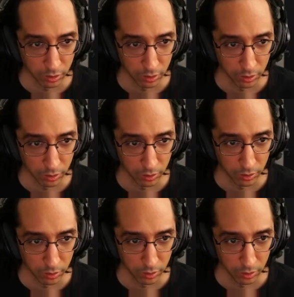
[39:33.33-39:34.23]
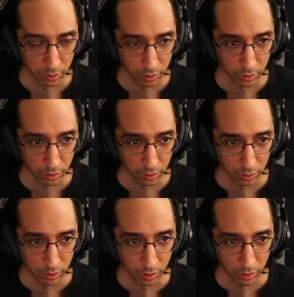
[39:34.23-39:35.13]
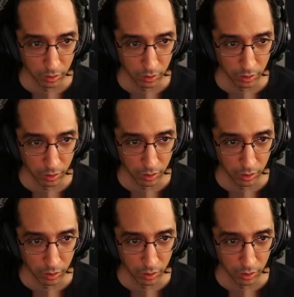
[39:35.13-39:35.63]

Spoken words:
Nobody speaks.